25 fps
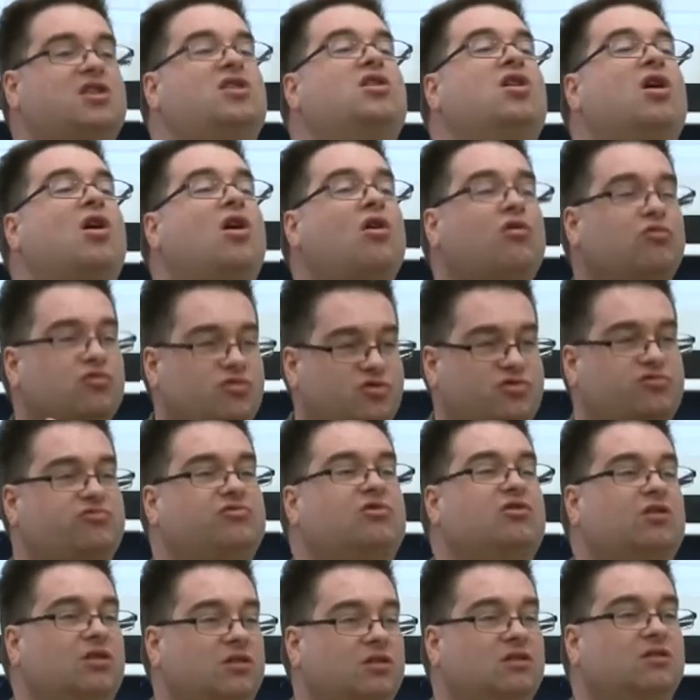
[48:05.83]

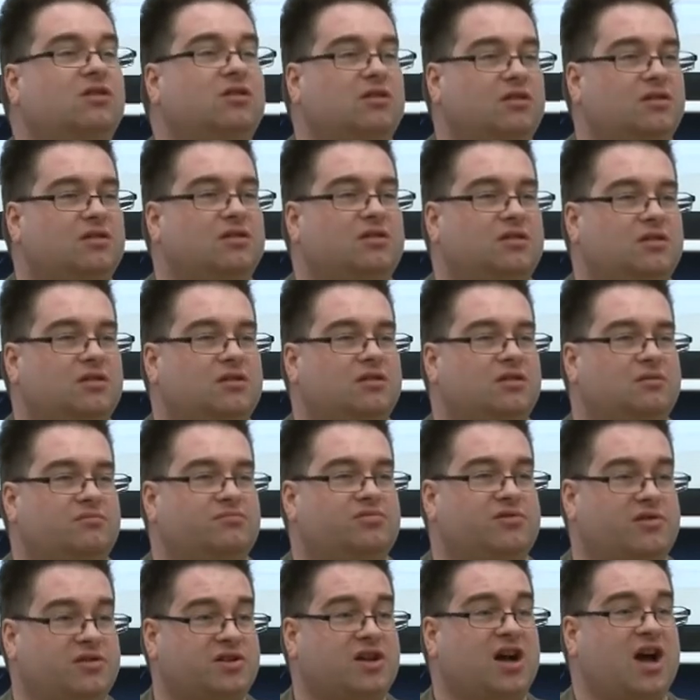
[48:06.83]
cultural
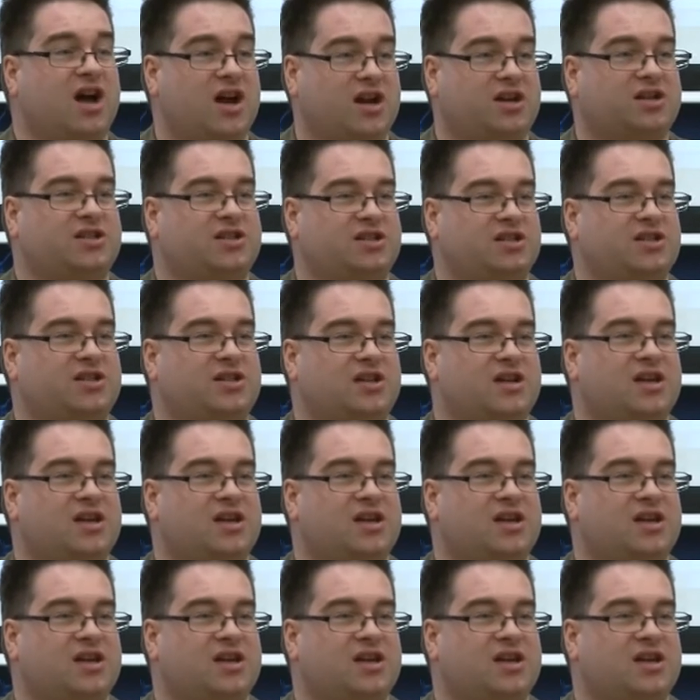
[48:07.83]
product.